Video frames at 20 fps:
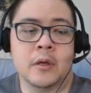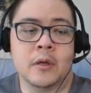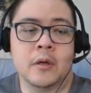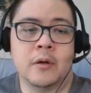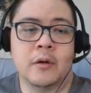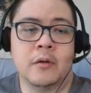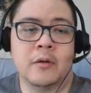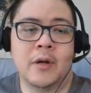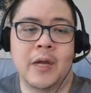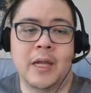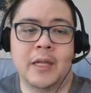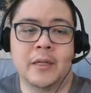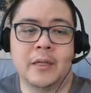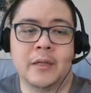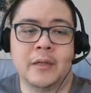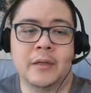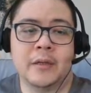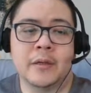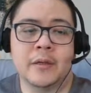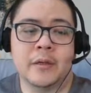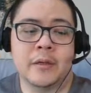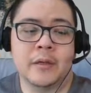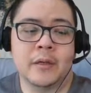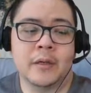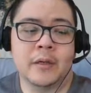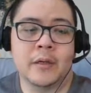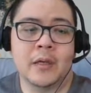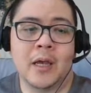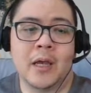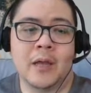Right.
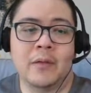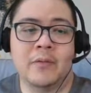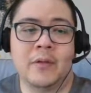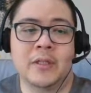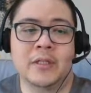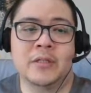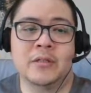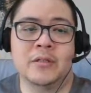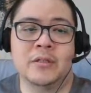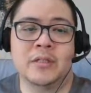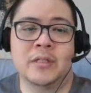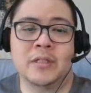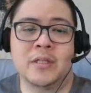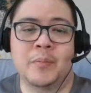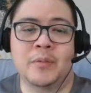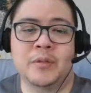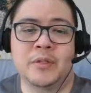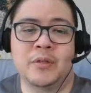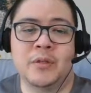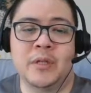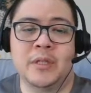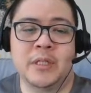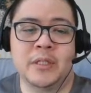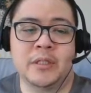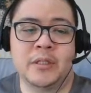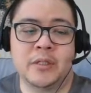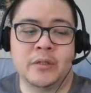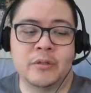Let's use this opportunity to use